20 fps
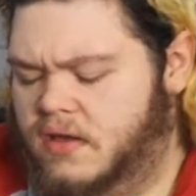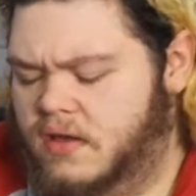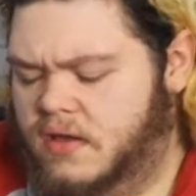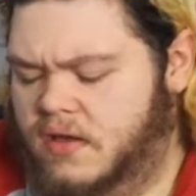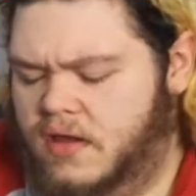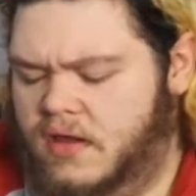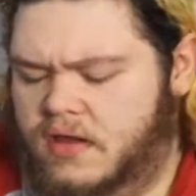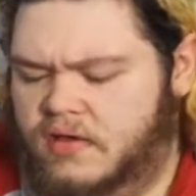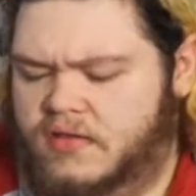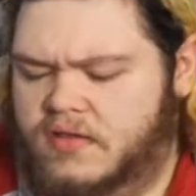
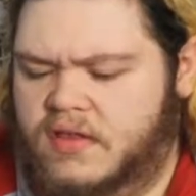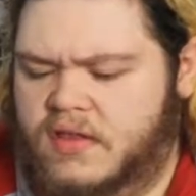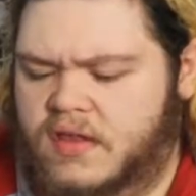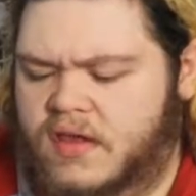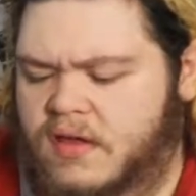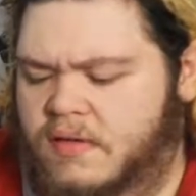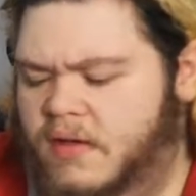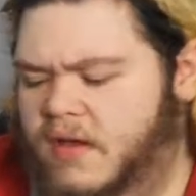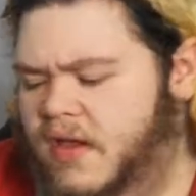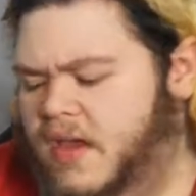
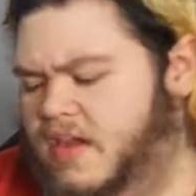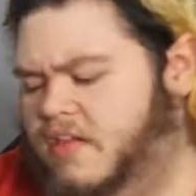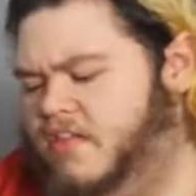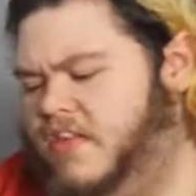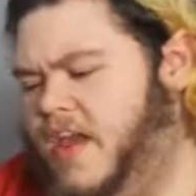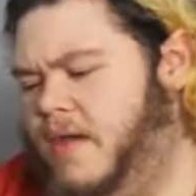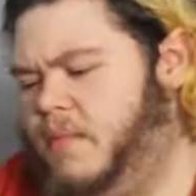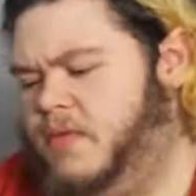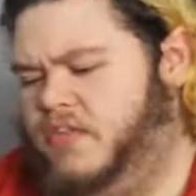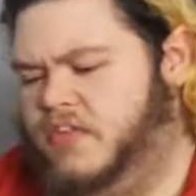it gets
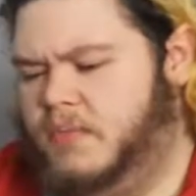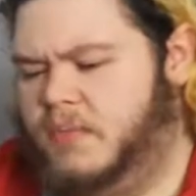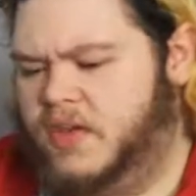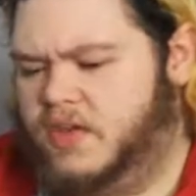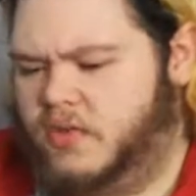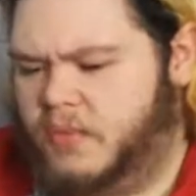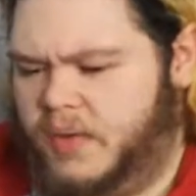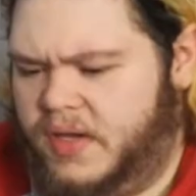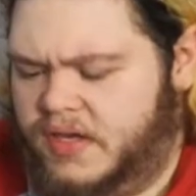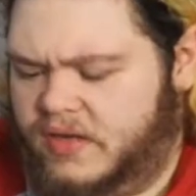sandwiched in
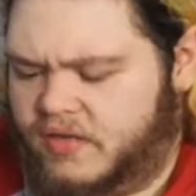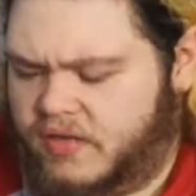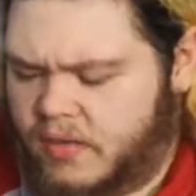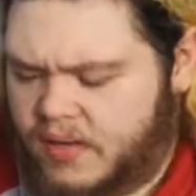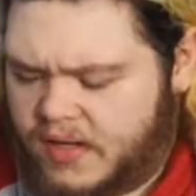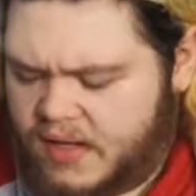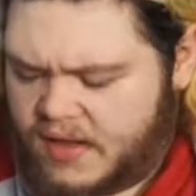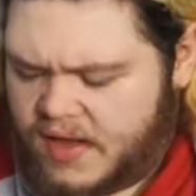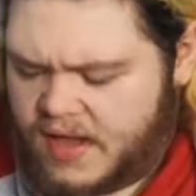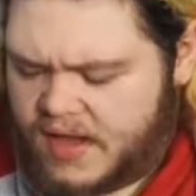between, so
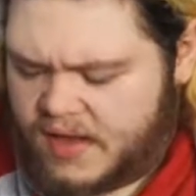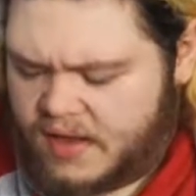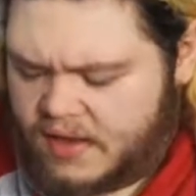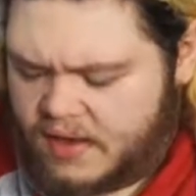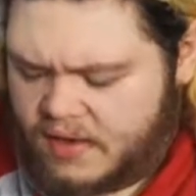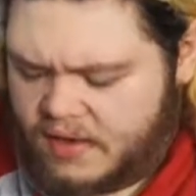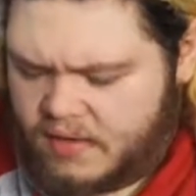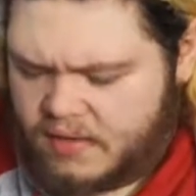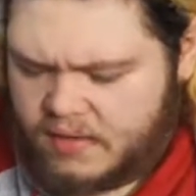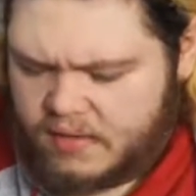it can like
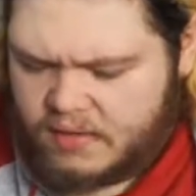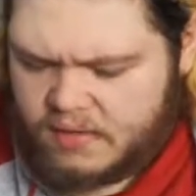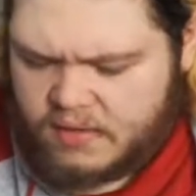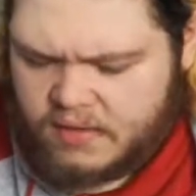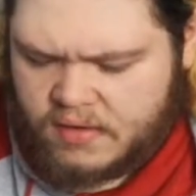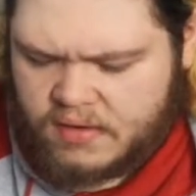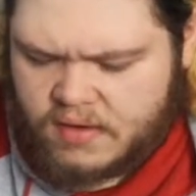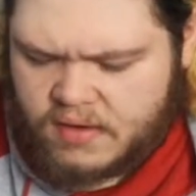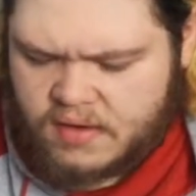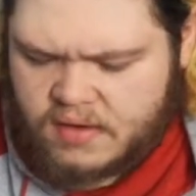
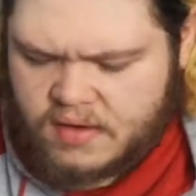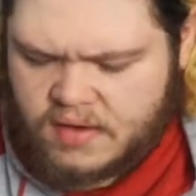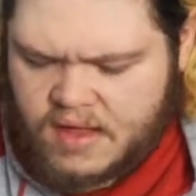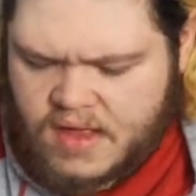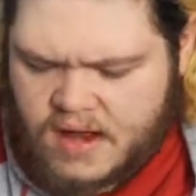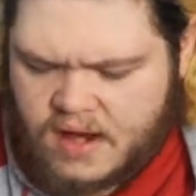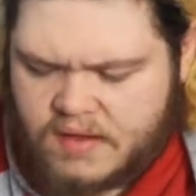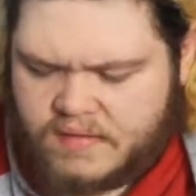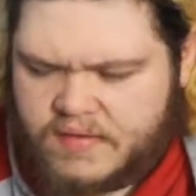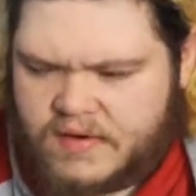
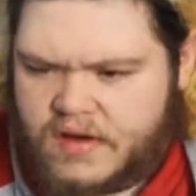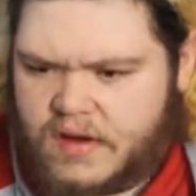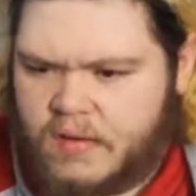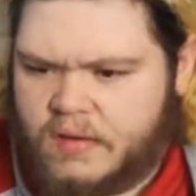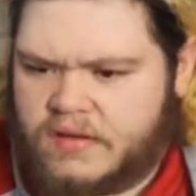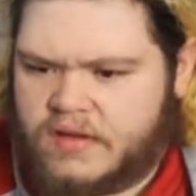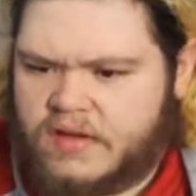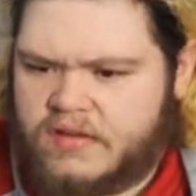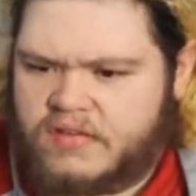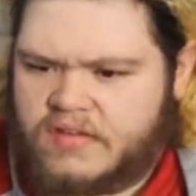I don't even know.
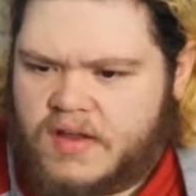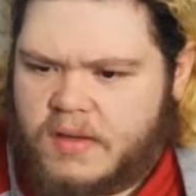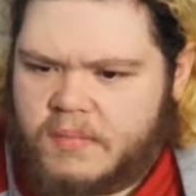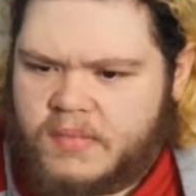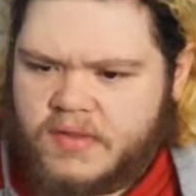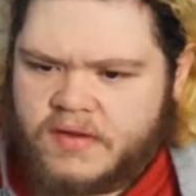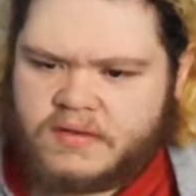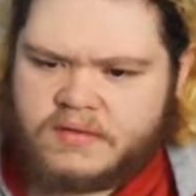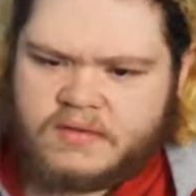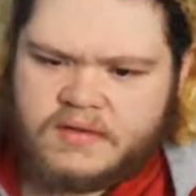It does
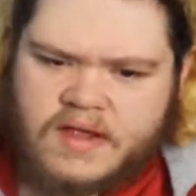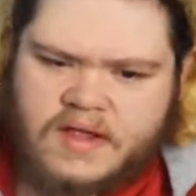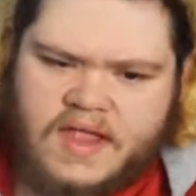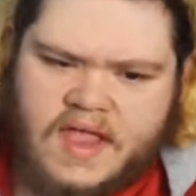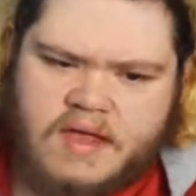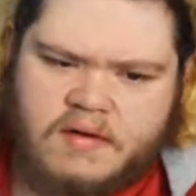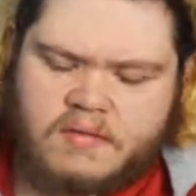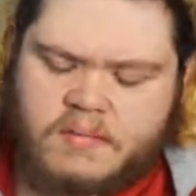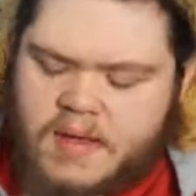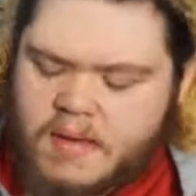something. I
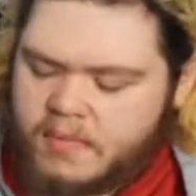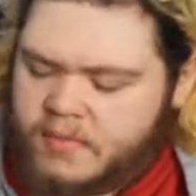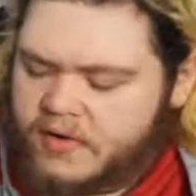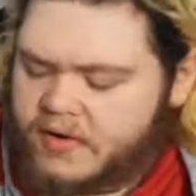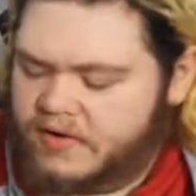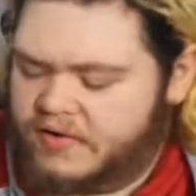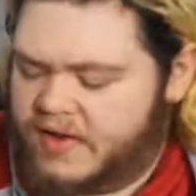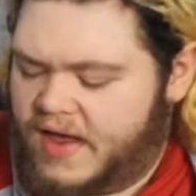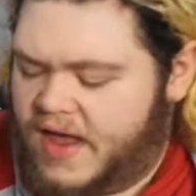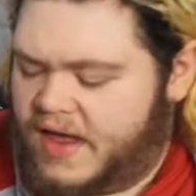can't remember
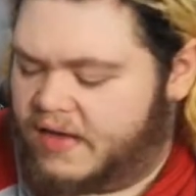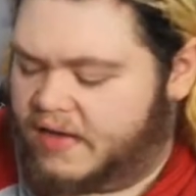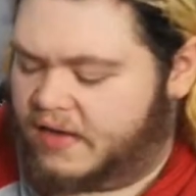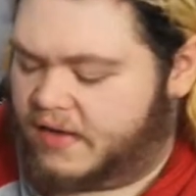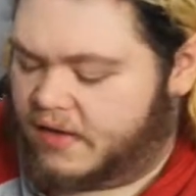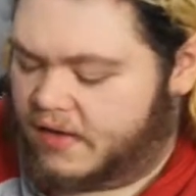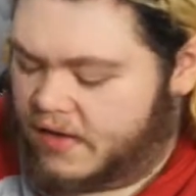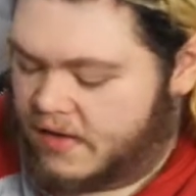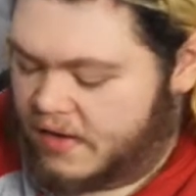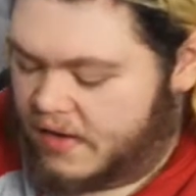exactly,
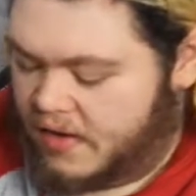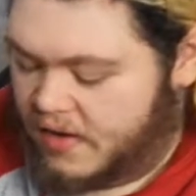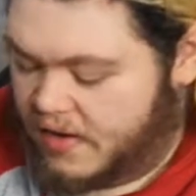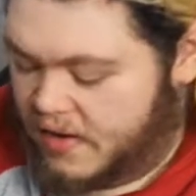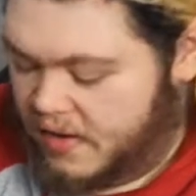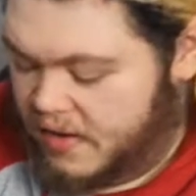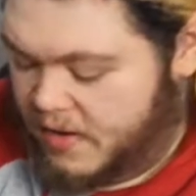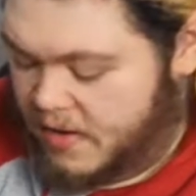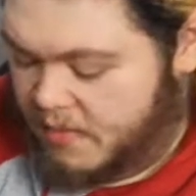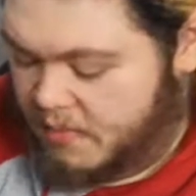
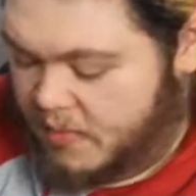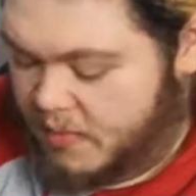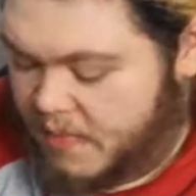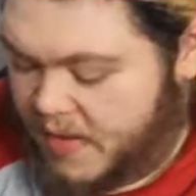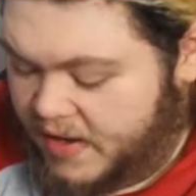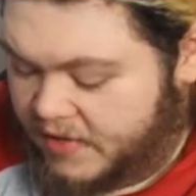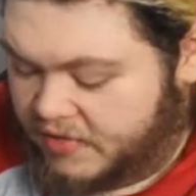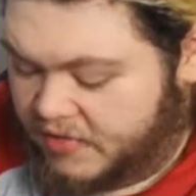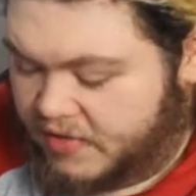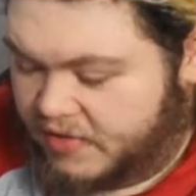but
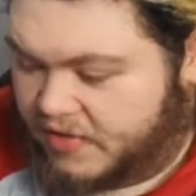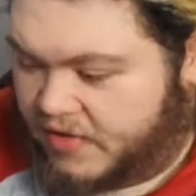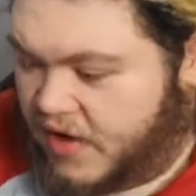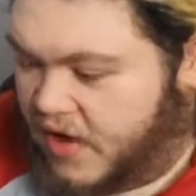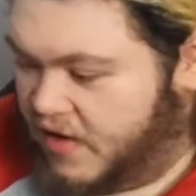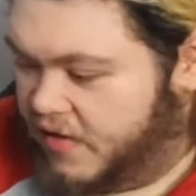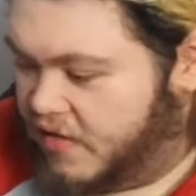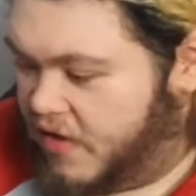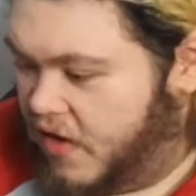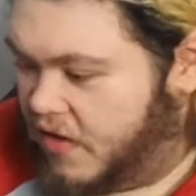make sure it's
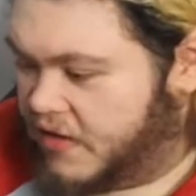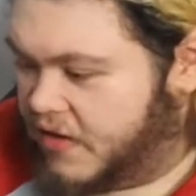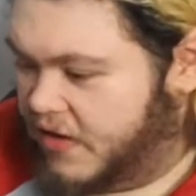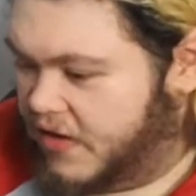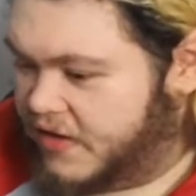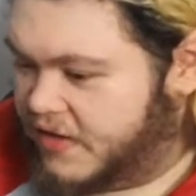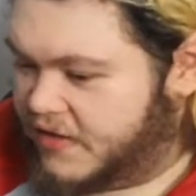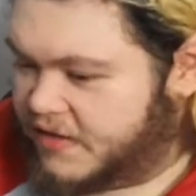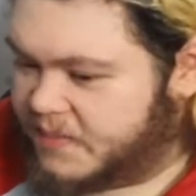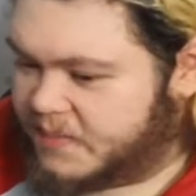all
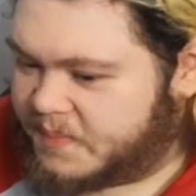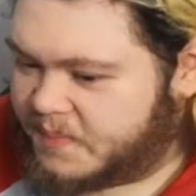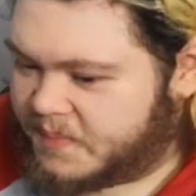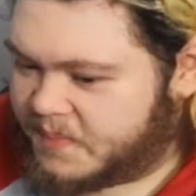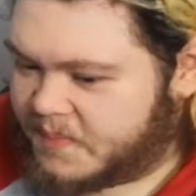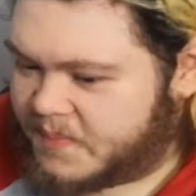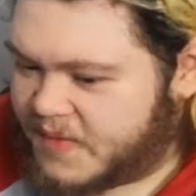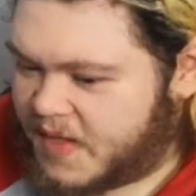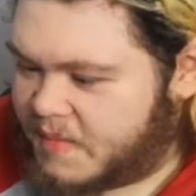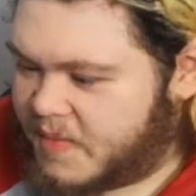good.
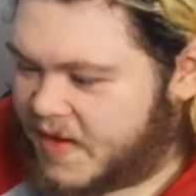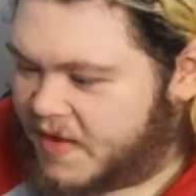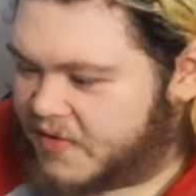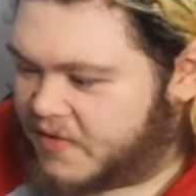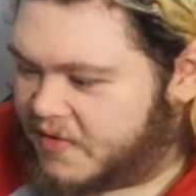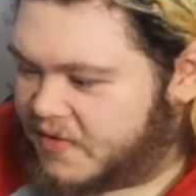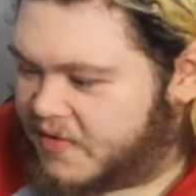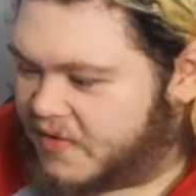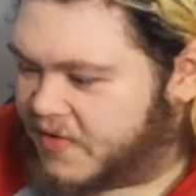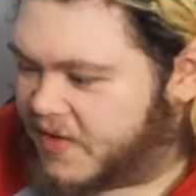And make
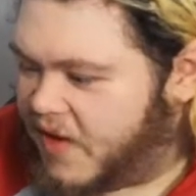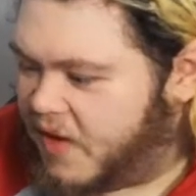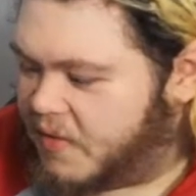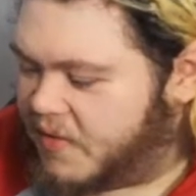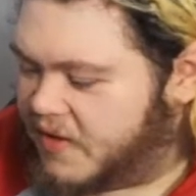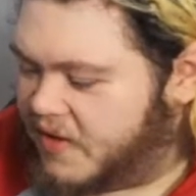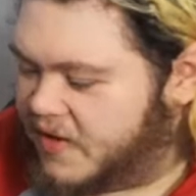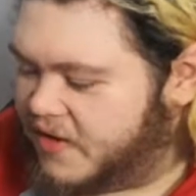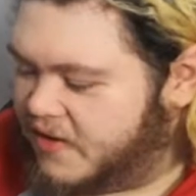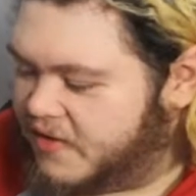sure it's all
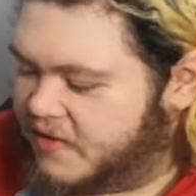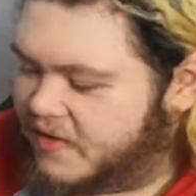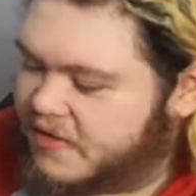good.